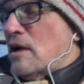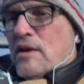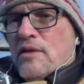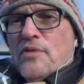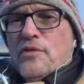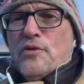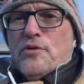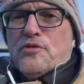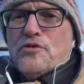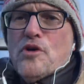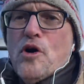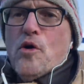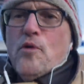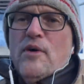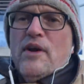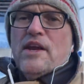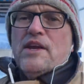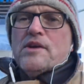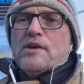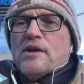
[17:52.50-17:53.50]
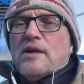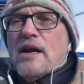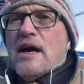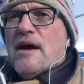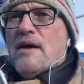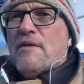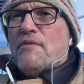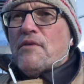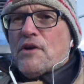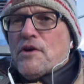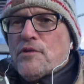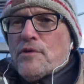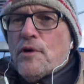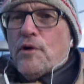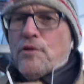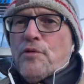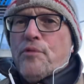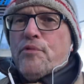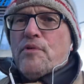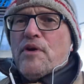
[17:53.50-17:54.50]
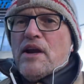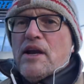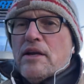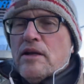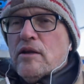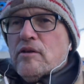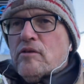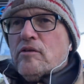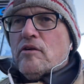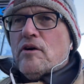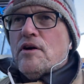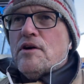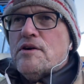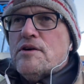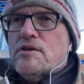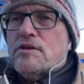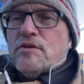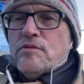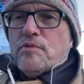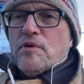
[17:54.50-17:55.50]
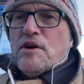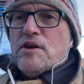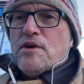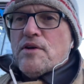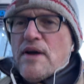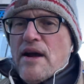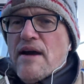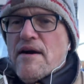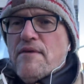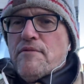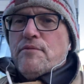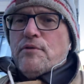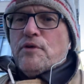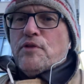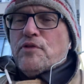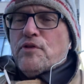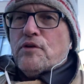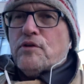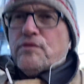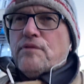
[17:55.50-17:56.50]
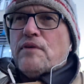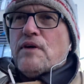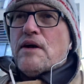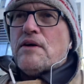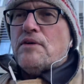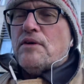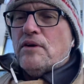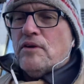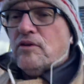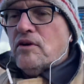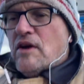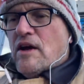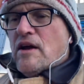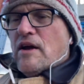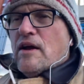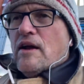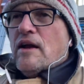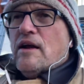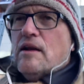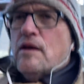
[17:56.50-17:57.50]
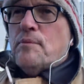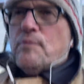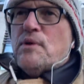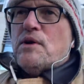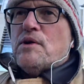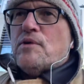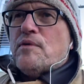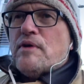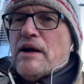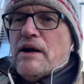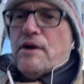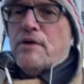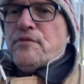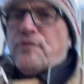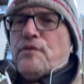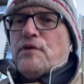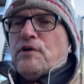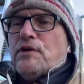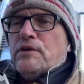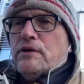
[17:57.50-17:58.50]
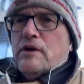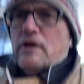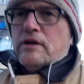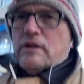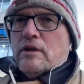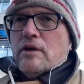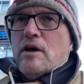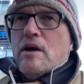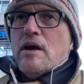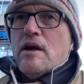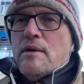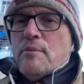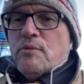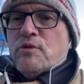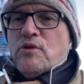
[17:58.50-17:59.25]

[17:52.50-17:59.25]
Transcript: There's no way you can have a growth rate as large as what you have with this virus and it be around for a long time.